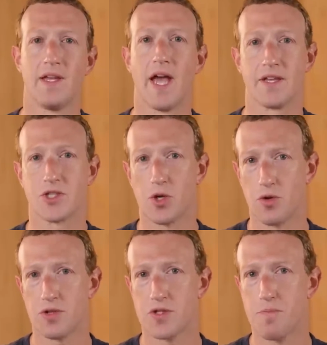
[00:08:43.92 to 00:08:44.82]
Yeah,
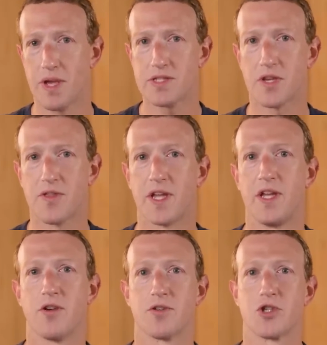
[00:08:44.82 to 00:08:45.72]
so the basic thing
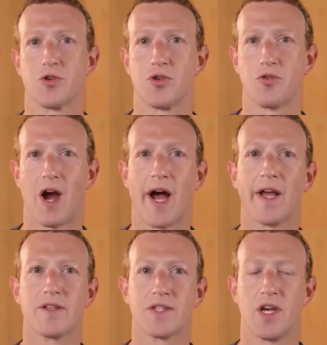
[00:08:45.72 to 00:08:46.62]
here is your
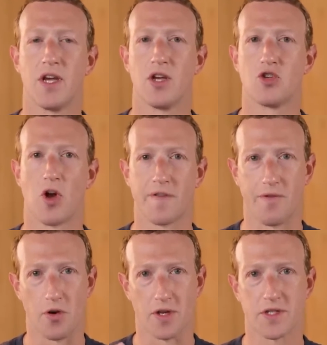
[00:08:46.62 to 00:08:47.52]
eyes try to
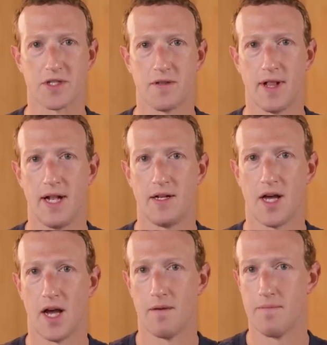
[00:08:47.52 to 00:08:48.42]
focus,
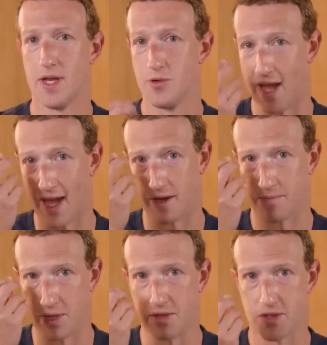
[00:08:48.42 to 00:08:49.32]
and you can't
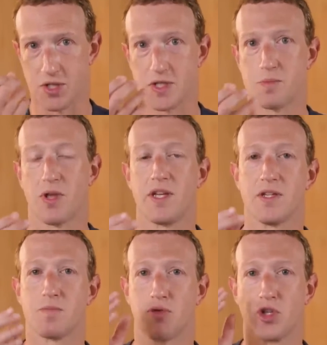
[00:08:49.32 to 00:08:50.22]
because the display
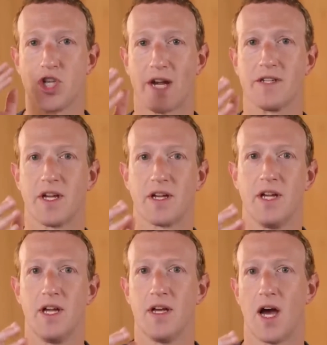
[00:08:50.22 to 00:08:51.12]
is projecting
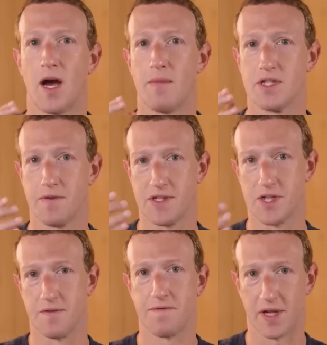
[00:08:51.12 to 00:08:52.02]
as if it's
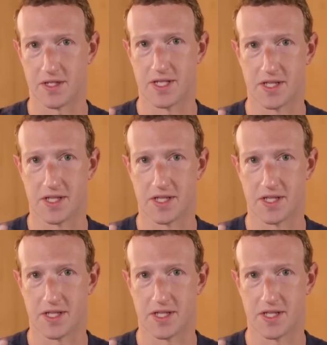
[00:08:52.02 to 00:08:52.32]
at a fixed